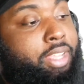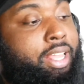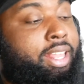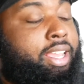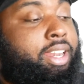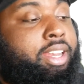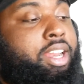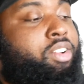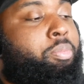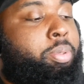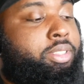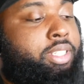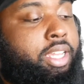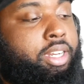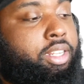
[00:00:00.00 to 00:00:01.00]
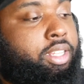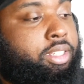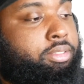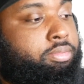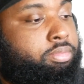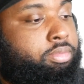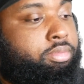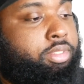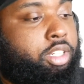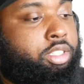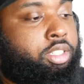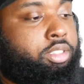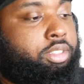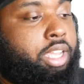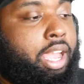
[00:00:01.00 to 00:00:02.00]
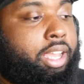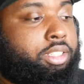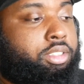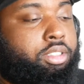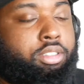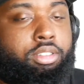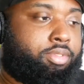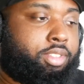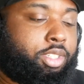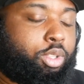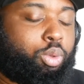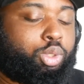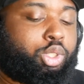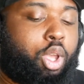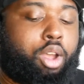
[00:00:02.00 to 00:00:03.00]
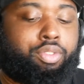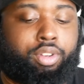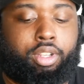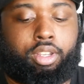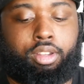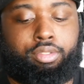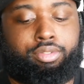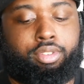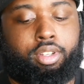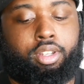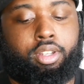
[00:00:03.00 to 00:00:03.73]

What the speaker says: And I kind of never pretended like they're good guys. There's no softening of